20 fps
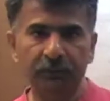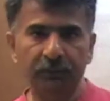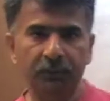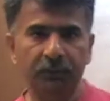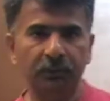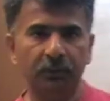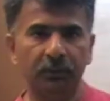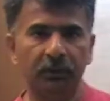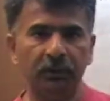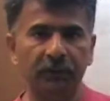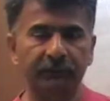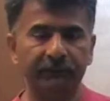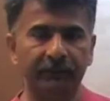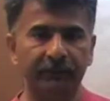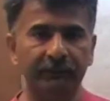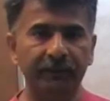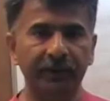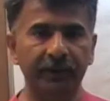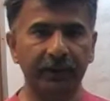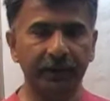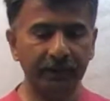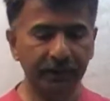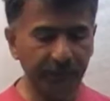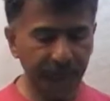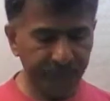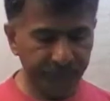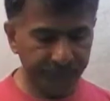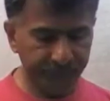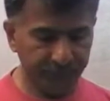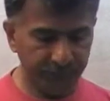new words every day
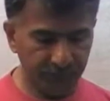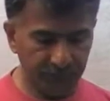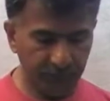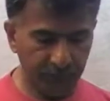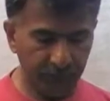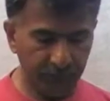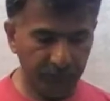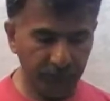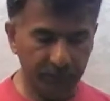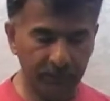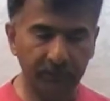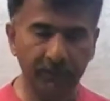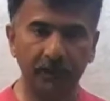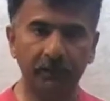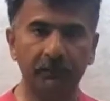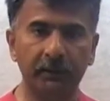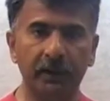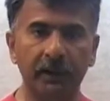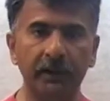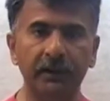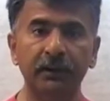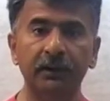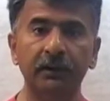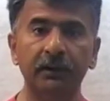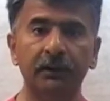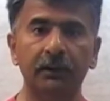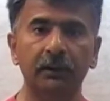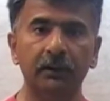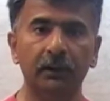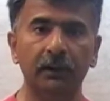and thereby
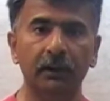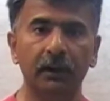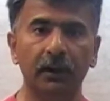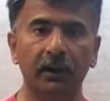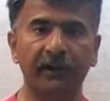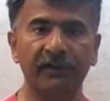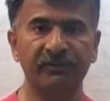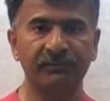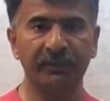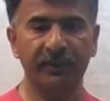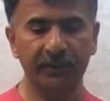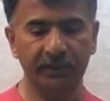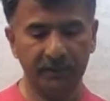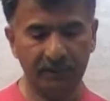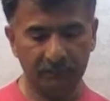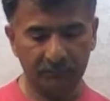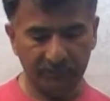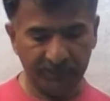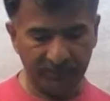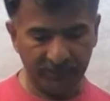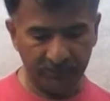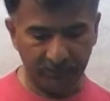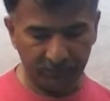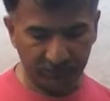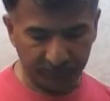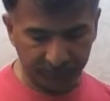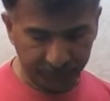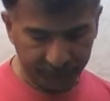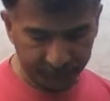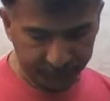expanding our
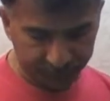vocabulary.